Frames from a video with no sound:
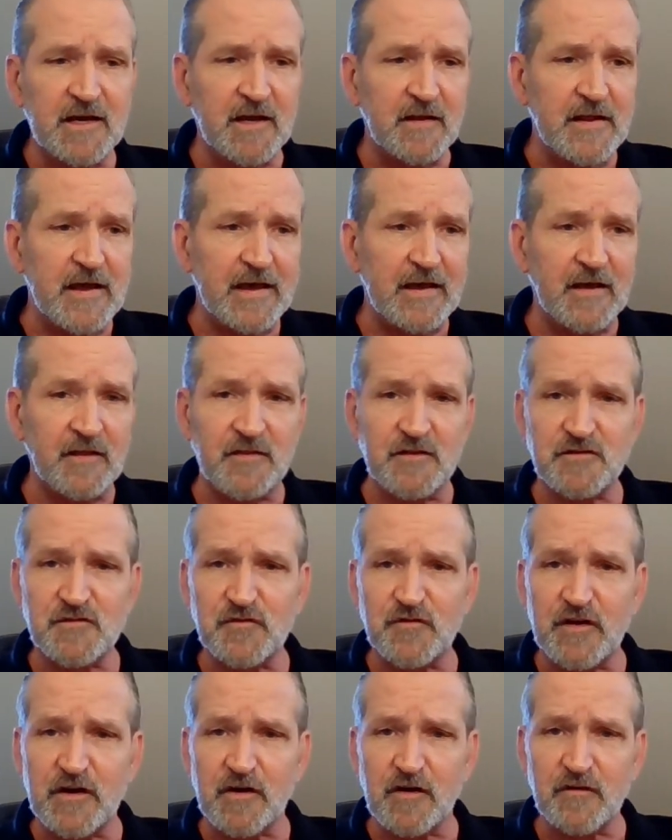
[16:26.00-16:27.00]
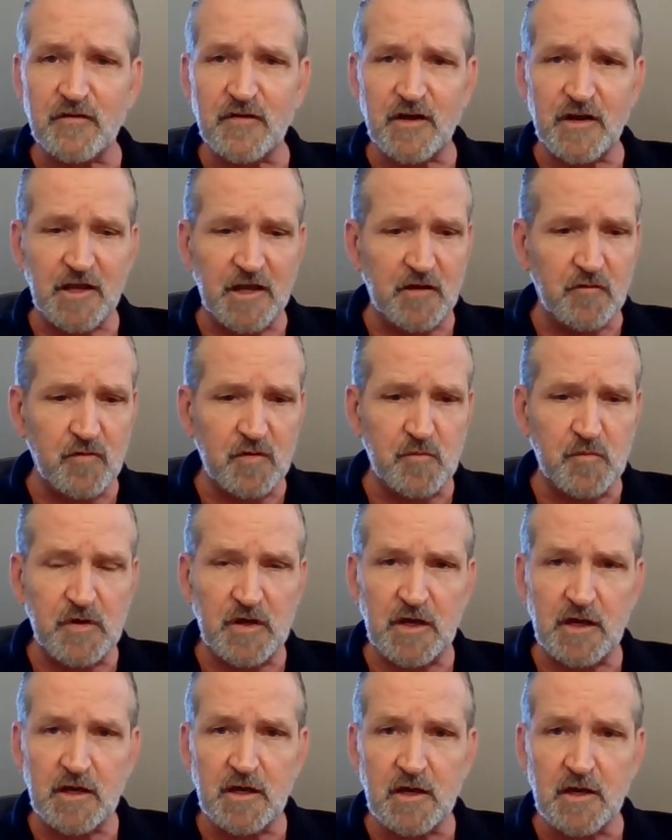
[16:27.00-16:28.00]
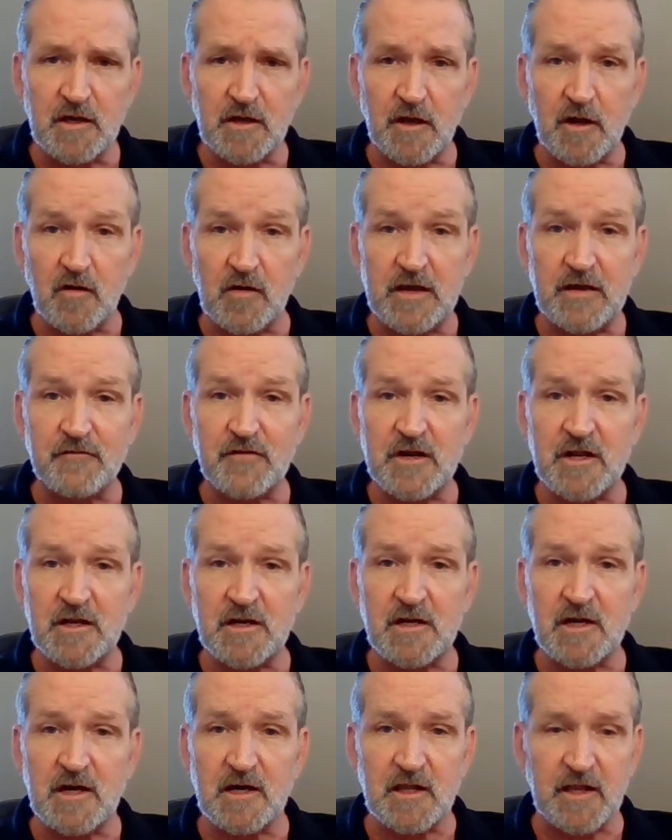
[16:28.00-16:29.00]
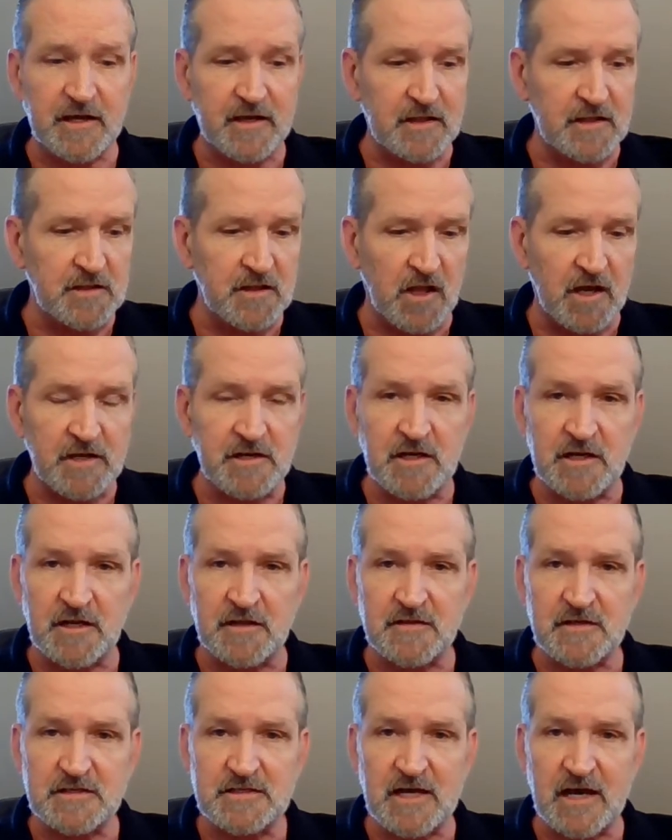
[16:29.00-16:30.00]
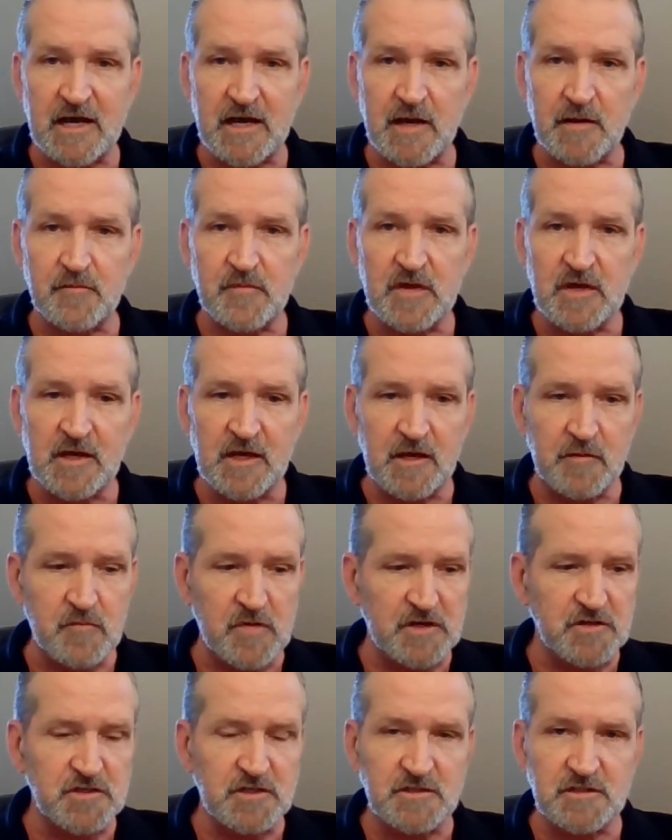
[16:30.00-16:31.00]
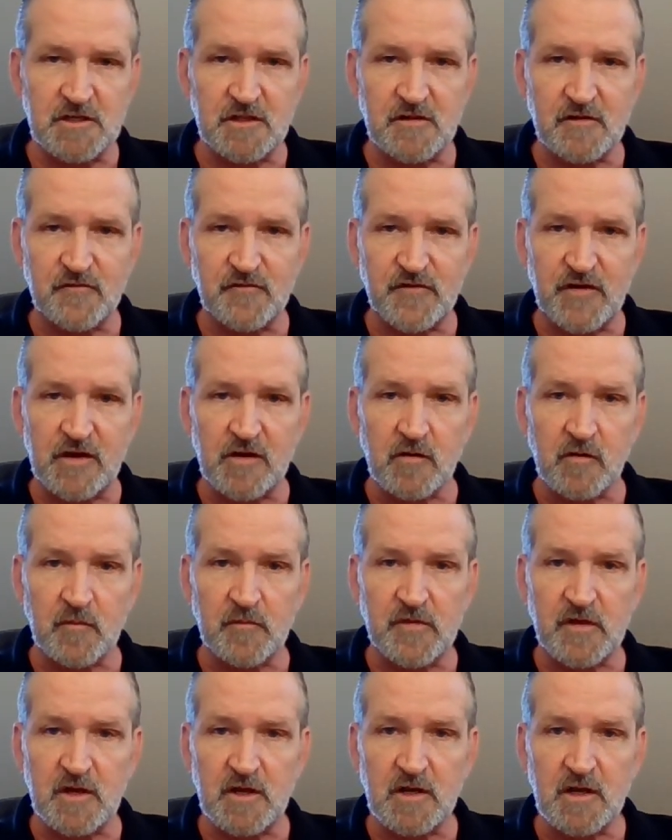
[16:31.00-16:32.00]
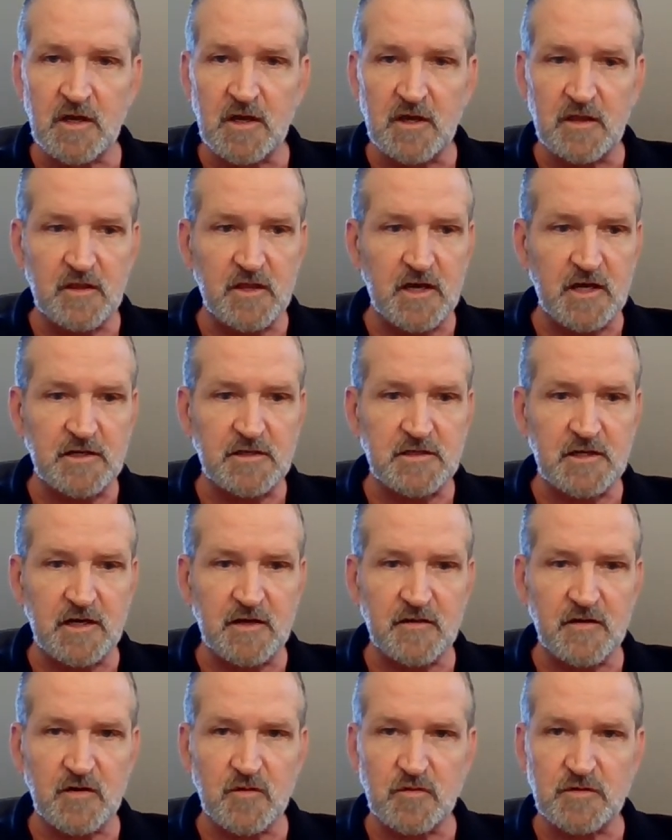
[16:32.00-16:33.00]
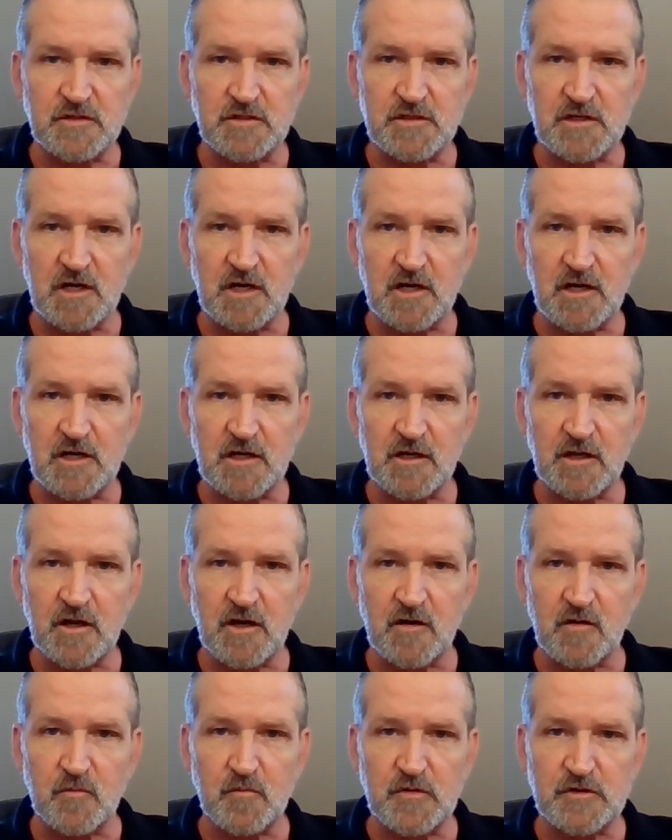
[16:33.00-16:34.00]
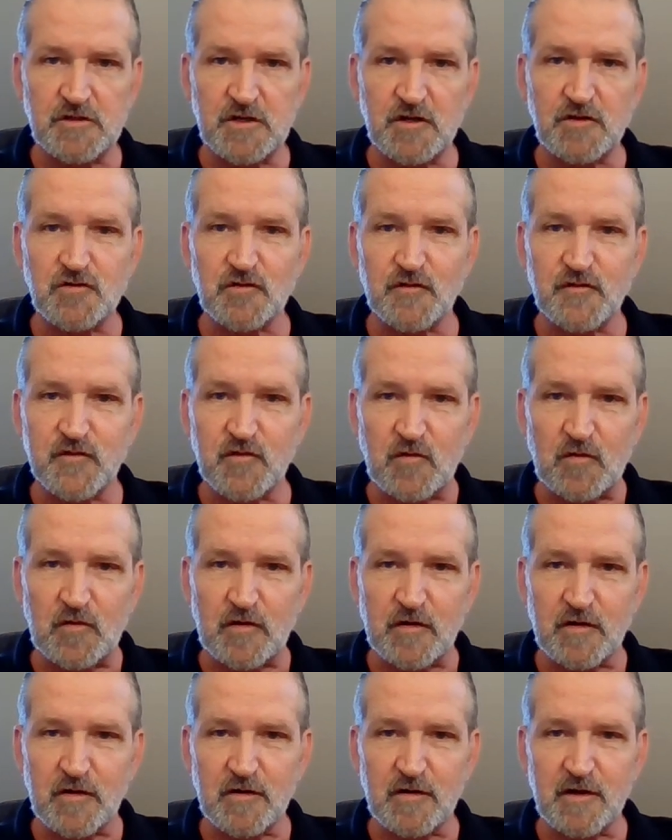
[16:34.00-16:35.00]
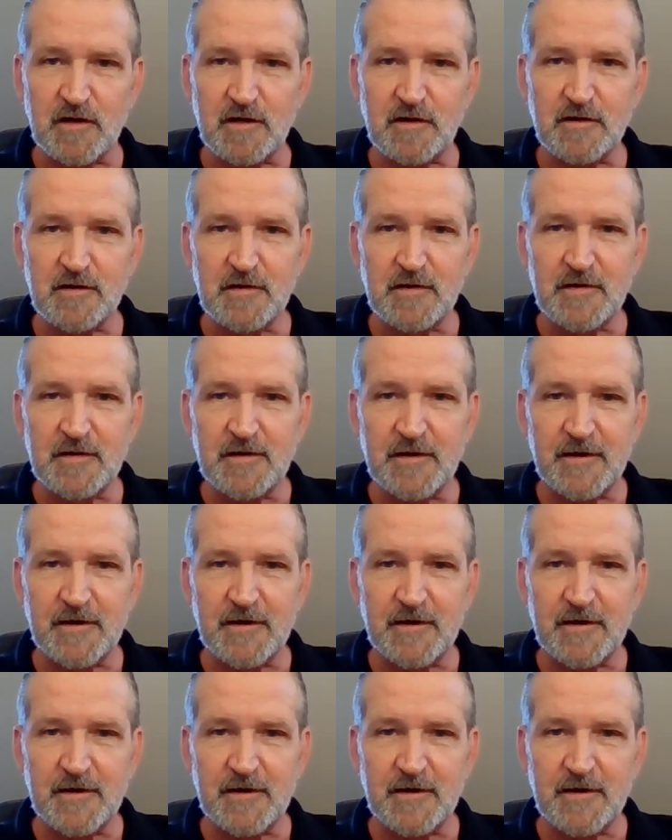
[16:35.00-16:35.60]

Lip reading: and this fear that he would be, even in like in London at the time, it mentions in the film that there was potential for